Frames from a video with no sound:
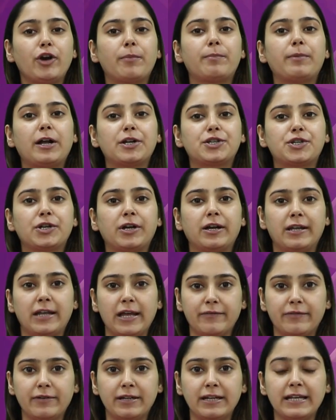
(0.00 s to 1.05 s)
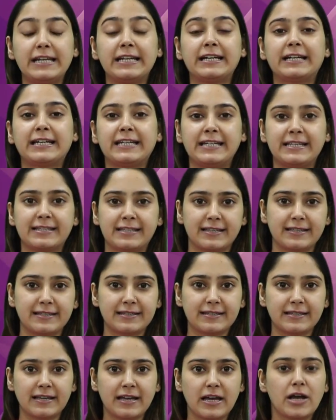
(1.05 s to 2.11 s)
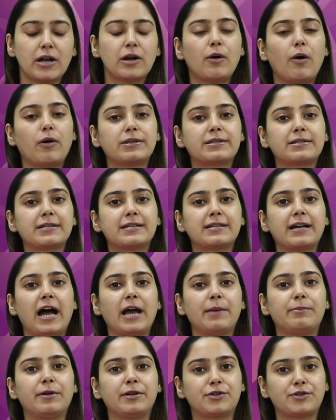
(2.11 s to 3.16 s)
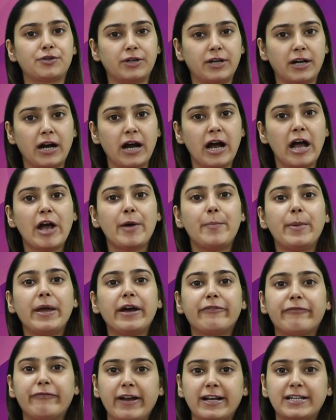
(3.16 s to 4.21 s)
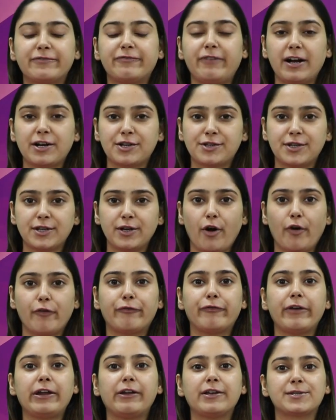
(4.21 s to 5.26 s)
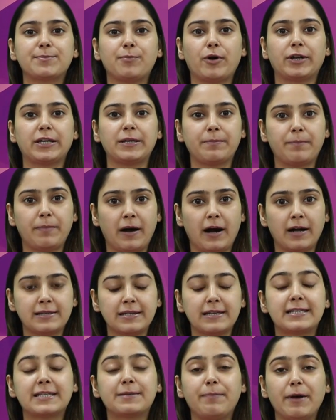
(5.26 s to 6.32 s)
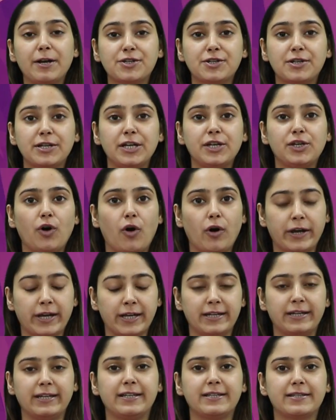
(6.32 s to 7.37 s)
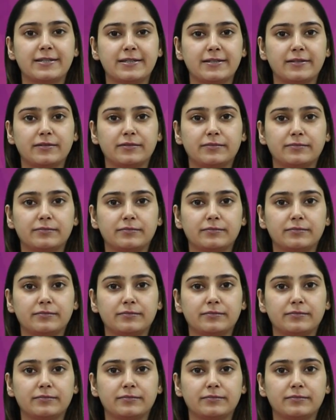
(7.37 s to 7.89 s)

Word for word: your blood sugar level increases. Constant high blood sugar may affect functioning of various body parts, especially your kidneys.